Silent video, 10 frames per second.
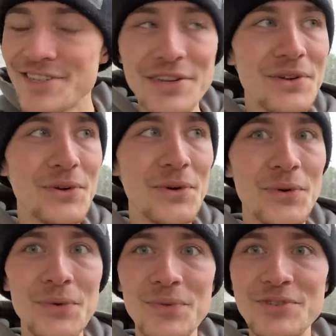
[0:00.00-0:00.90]

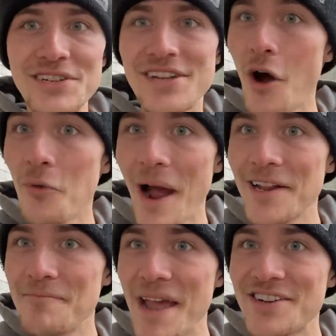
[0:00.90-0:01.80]
to just go
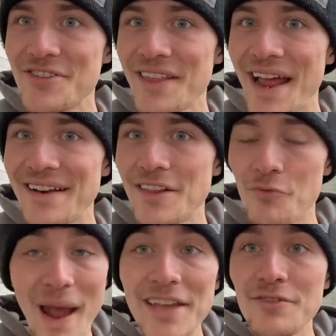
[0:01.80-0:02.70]
around and make sure that
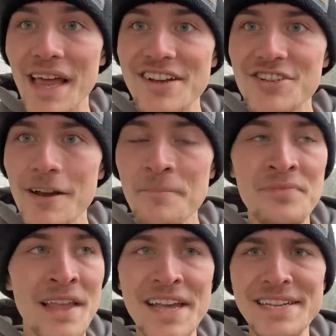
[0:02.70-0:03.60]
the regulation
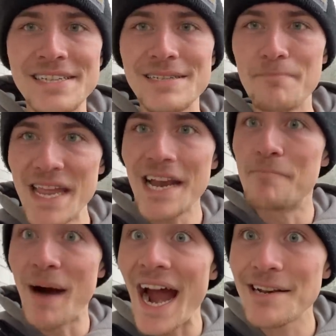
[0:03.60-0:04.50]
is being
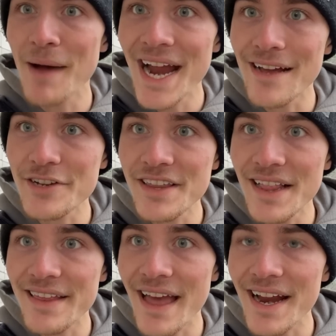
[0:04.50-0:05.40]
abided by and
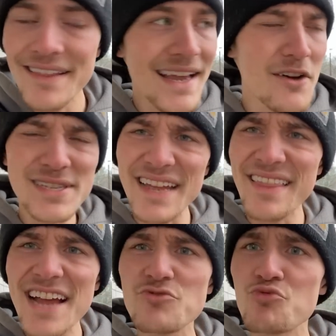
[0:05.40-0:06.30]
everything like that kind of thing. I was
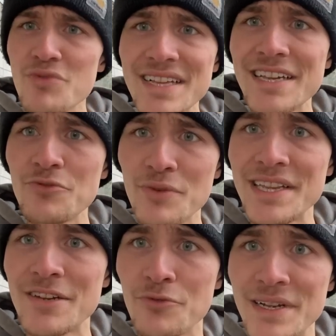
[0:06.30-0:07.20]
like, that's really,
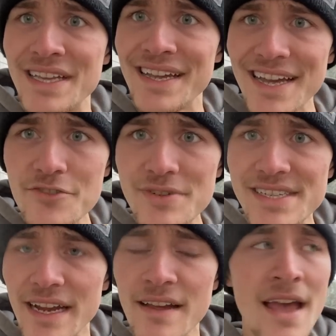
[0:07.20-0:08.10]
really, really
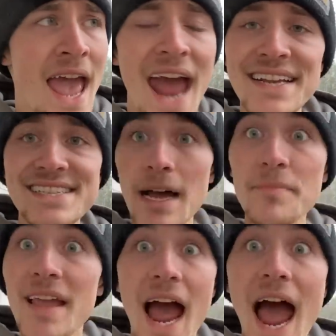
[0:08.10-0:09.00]
interesting. And it's
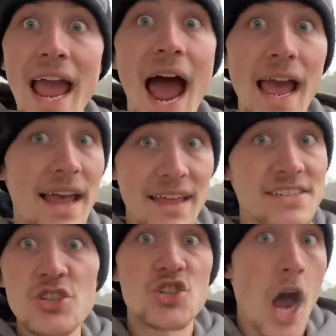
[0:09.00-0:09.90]
something
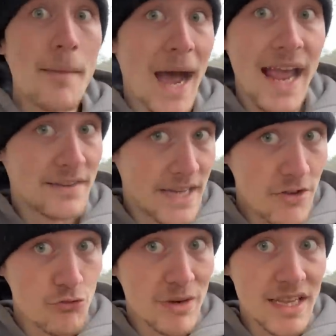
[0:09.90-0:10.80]
that's a job I
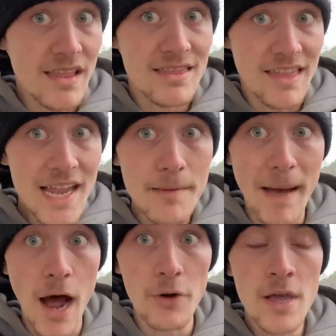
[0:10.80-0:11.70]
didn't really think
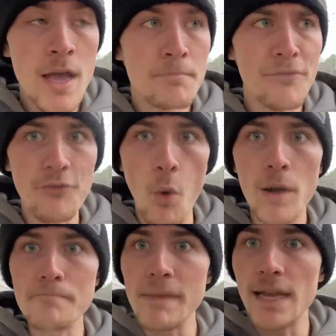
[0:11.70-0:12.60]
about
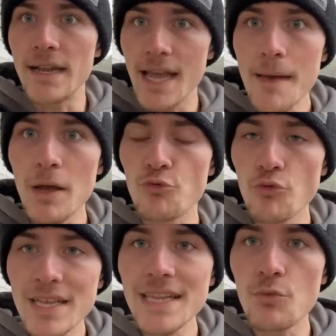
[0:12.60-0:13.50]
before meeting him. It
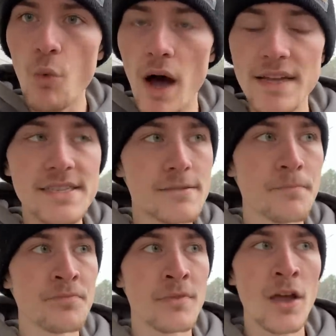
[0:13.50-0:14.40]
really was
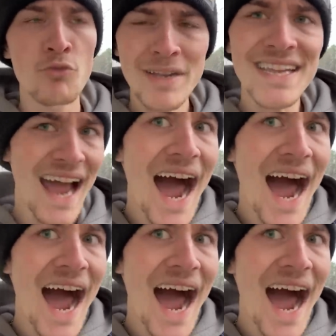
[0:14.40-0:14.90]
really